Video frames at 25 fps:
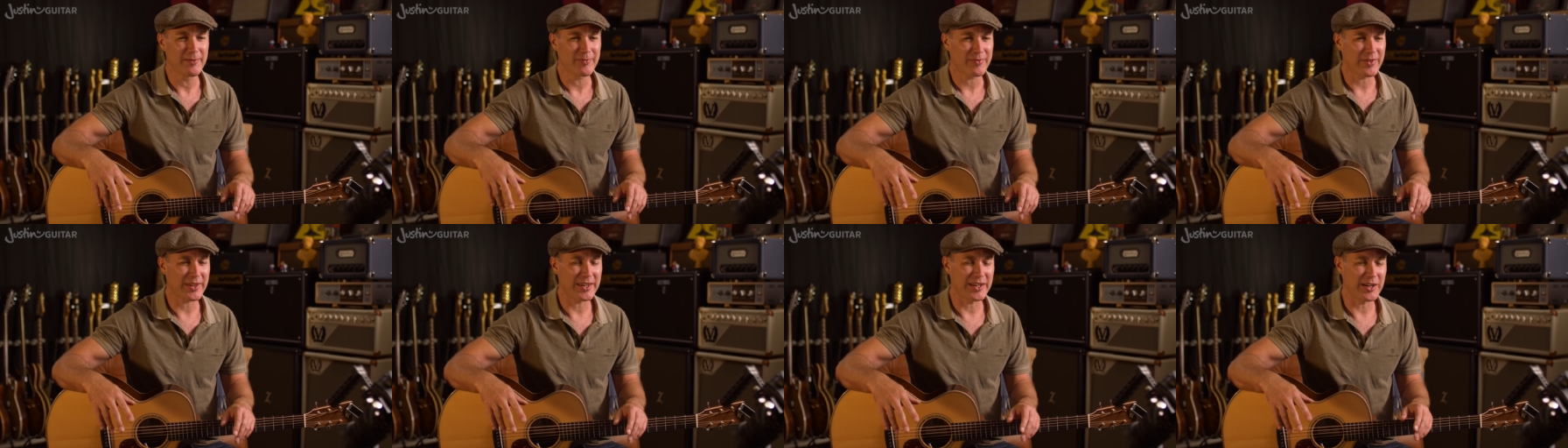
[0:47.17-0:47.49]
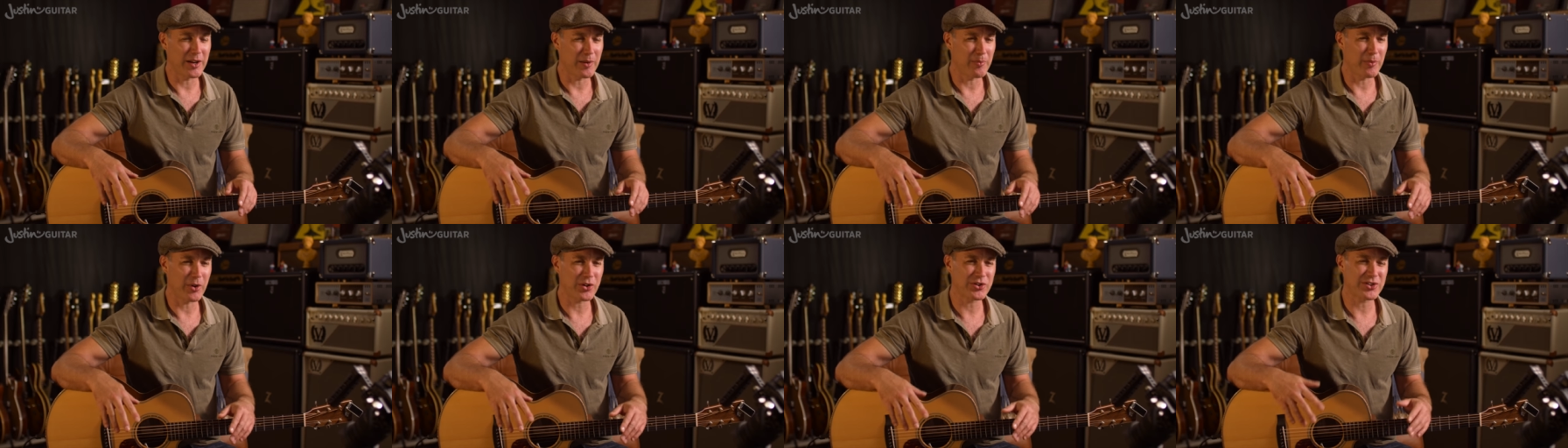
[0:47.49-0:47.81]
you
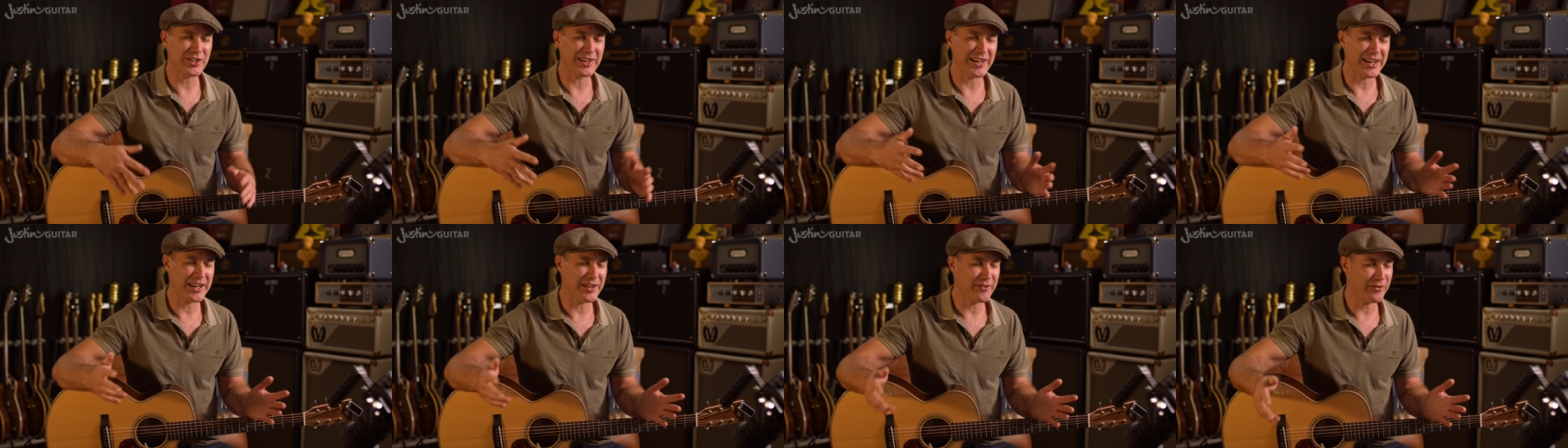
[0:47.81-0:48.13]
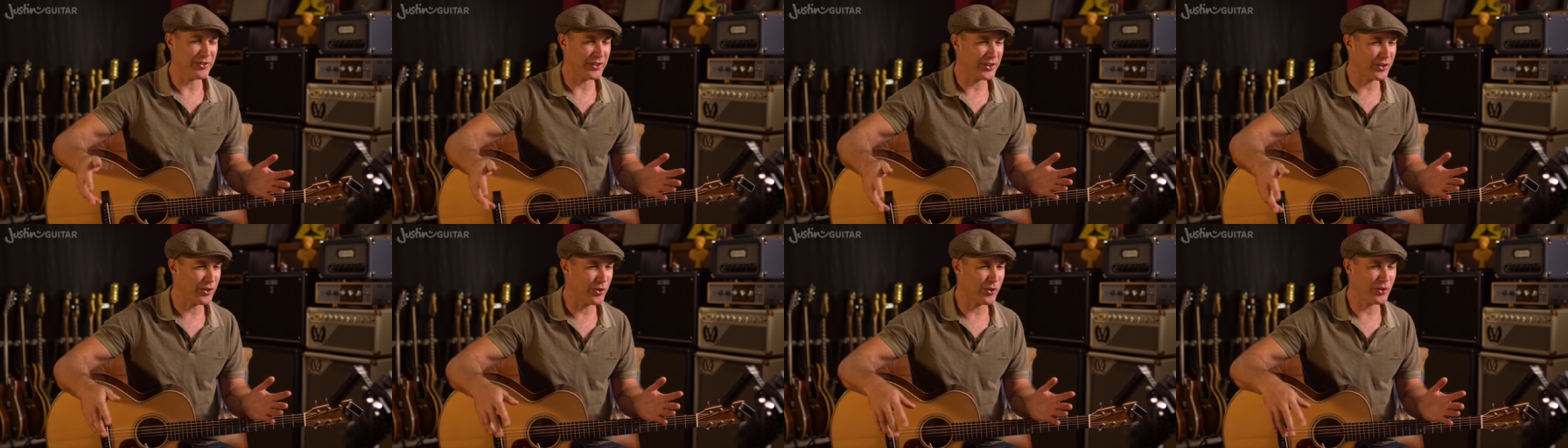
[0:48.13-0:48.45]
know, modulating
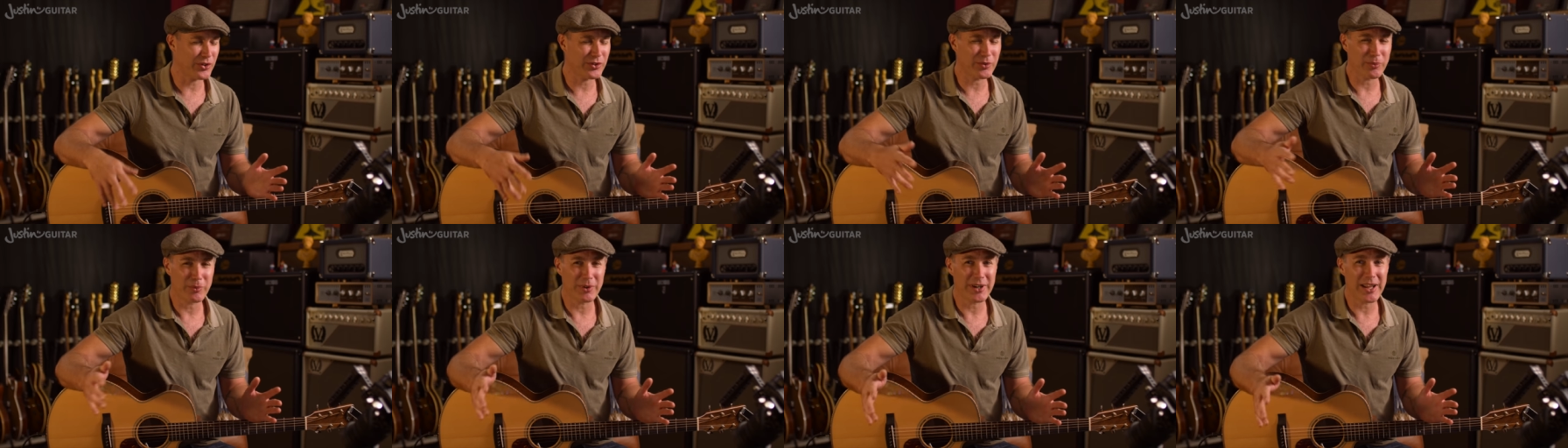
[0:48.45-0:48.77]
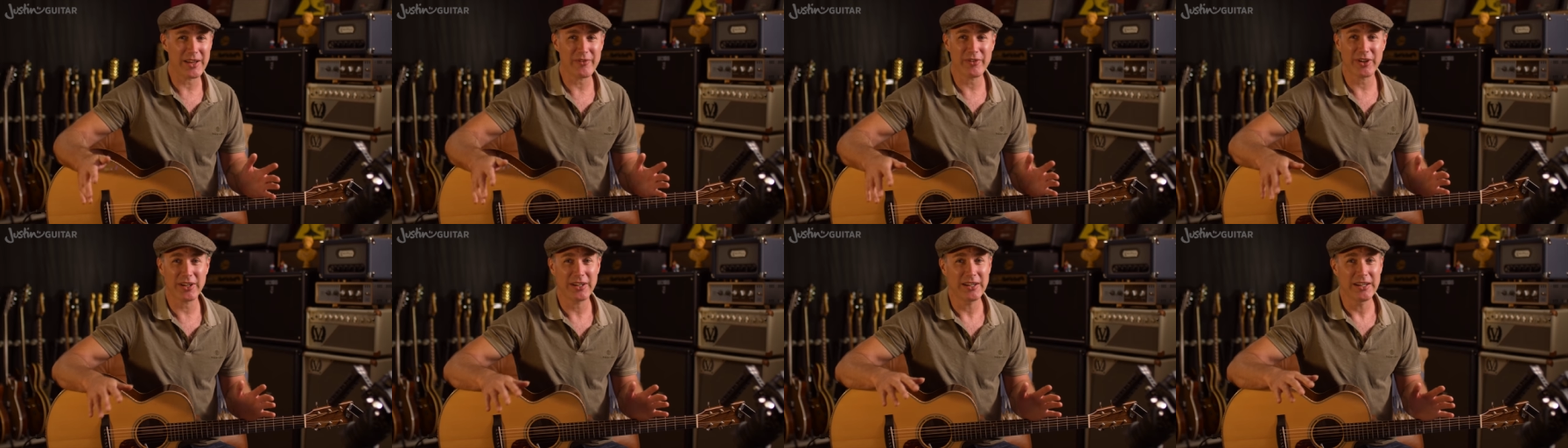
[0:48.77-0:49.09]
for the chorus or
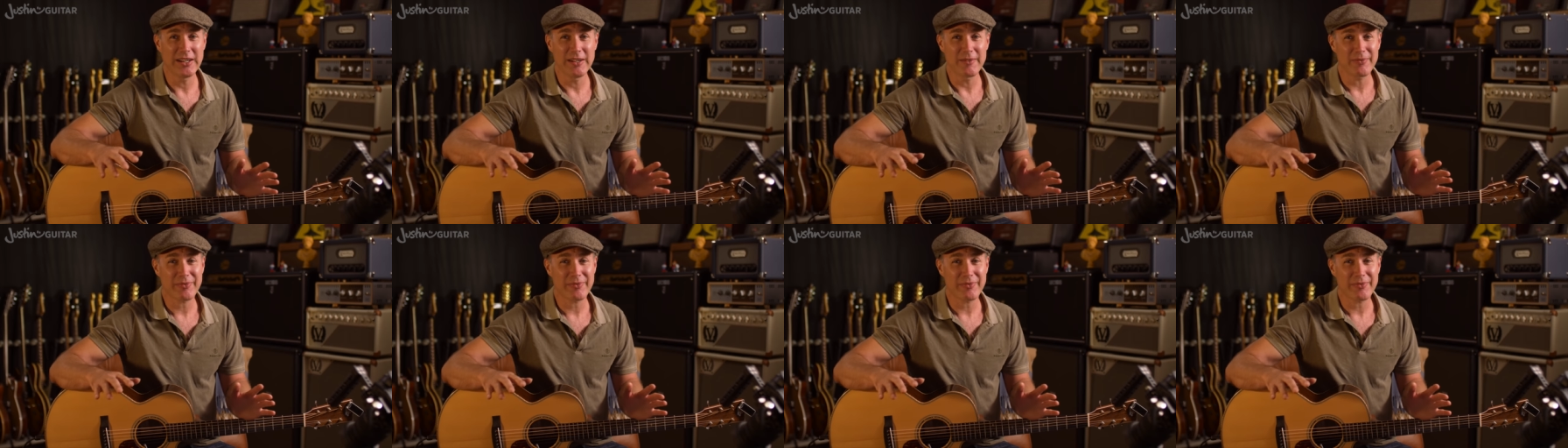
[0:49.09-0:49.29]
whatever,